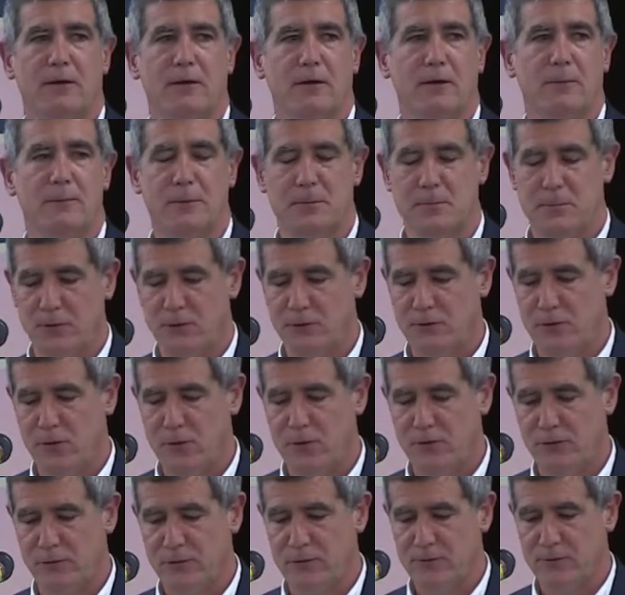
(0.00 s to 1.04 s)
ended up in
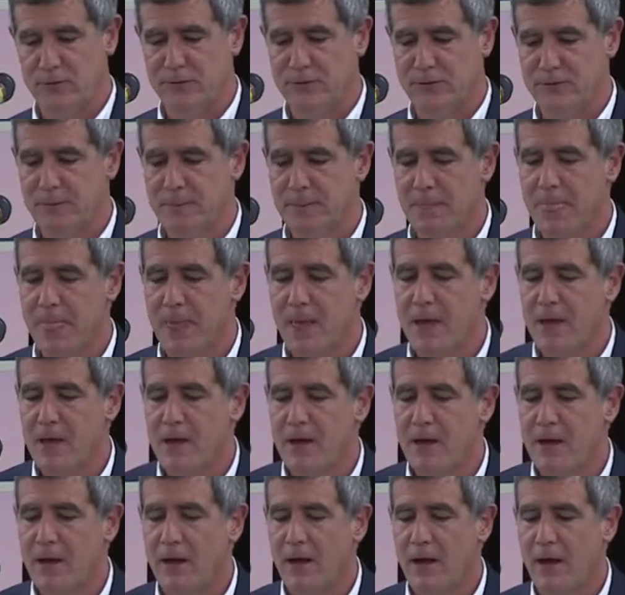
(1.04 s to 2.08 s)
military service.
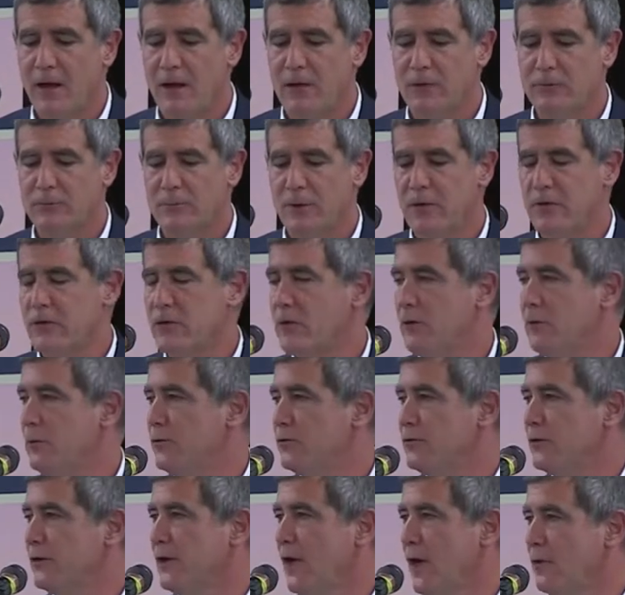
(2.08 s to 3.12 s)
Uh, his mother
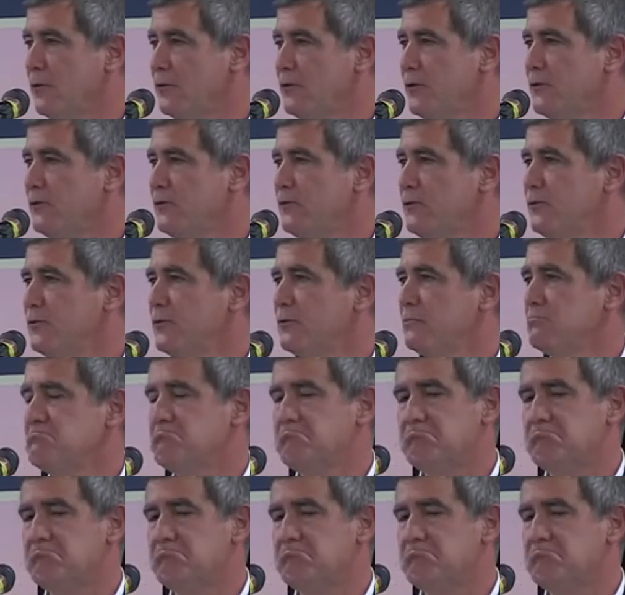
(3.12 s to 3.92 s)
was a countess,